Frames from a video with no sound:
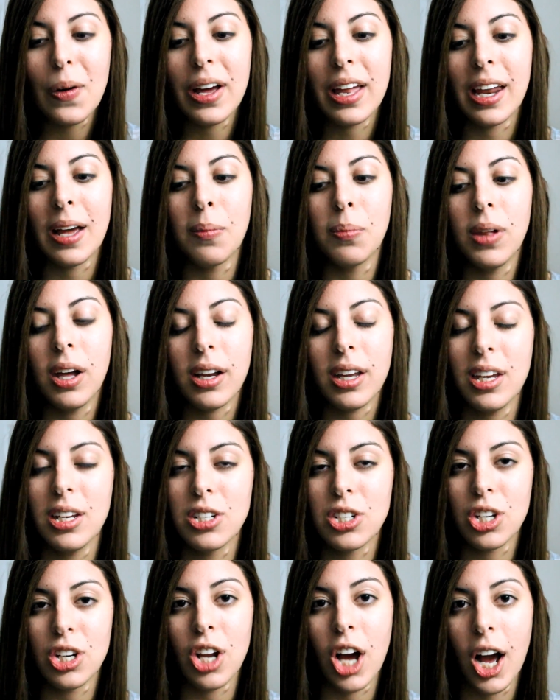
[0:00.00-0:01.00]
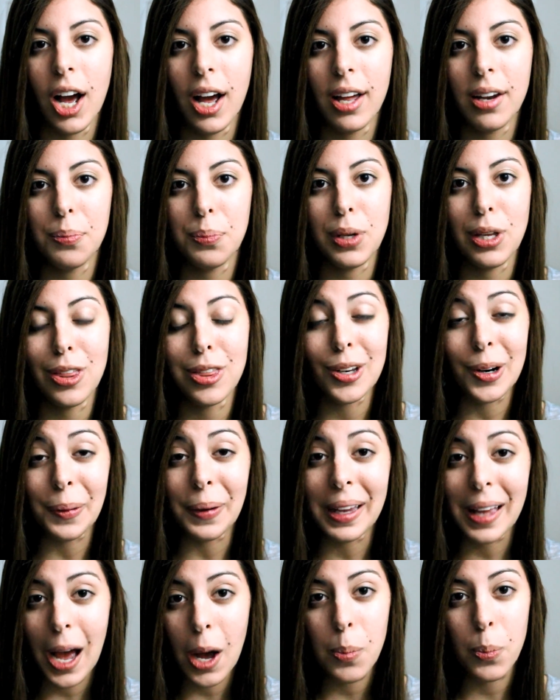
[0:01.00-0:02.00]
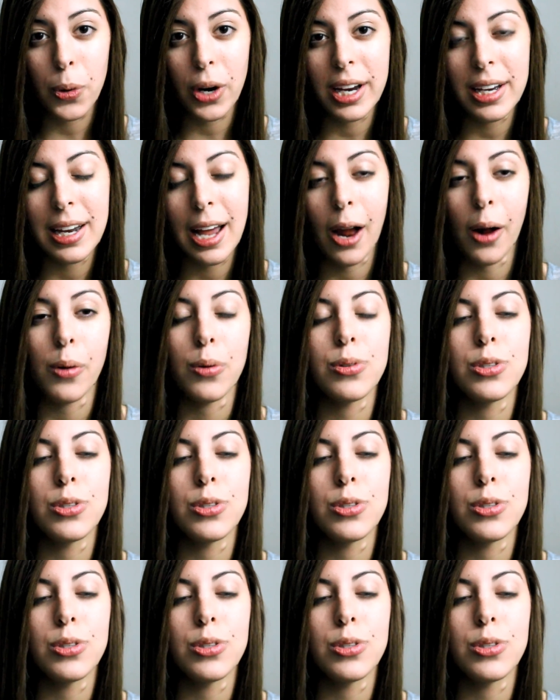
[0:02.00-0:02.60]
and I'm lucky to not be throwing up right now.